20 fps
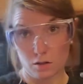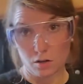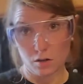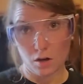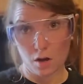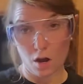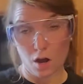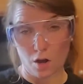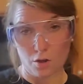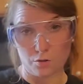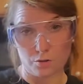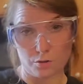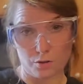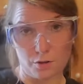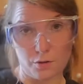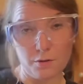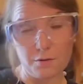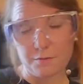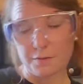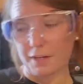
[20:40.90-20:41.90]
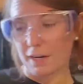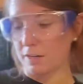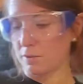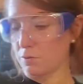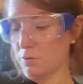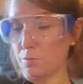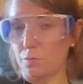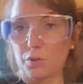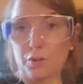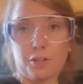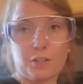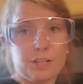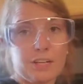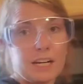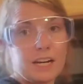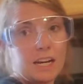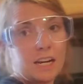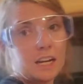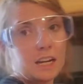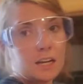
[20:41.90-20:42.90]
Also, if you guys are
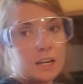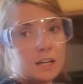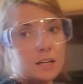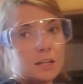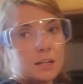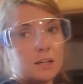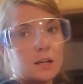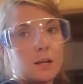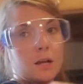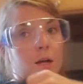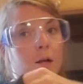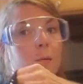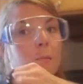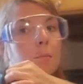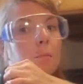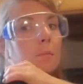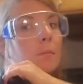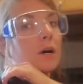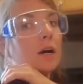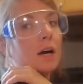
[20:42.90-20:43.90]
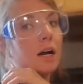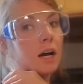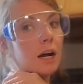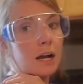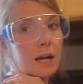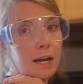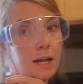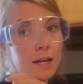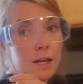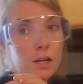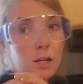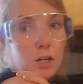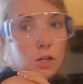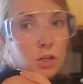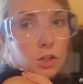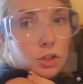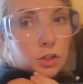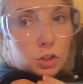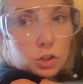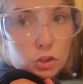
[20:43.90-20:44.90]
wondering, my
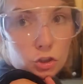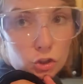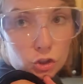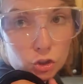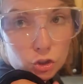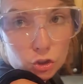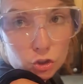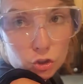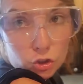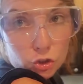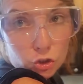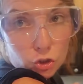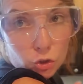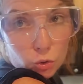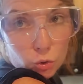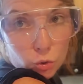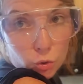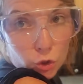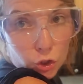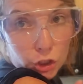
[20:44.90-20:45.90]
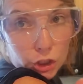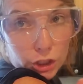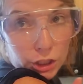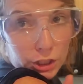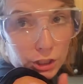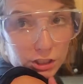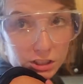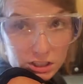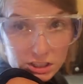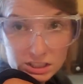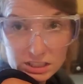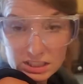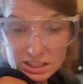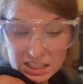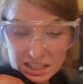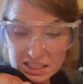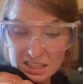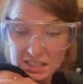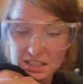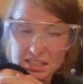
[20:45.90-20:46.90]
shoulder,
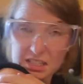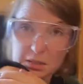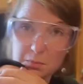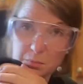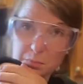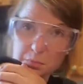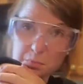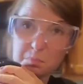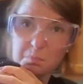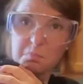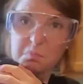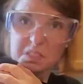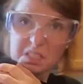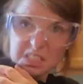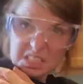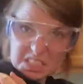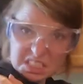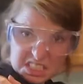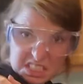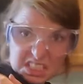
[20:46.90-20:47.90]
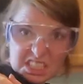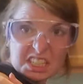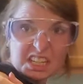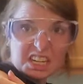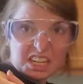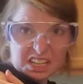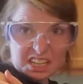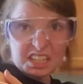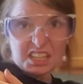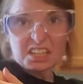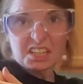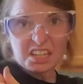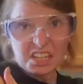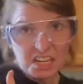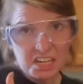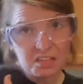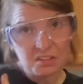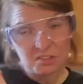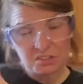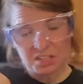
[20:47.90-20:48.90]
it's getting
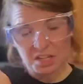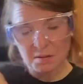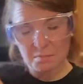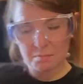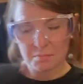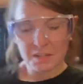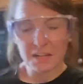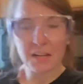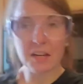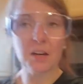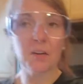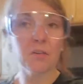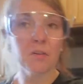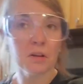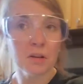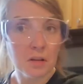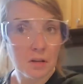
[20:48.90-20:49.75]
healed up now.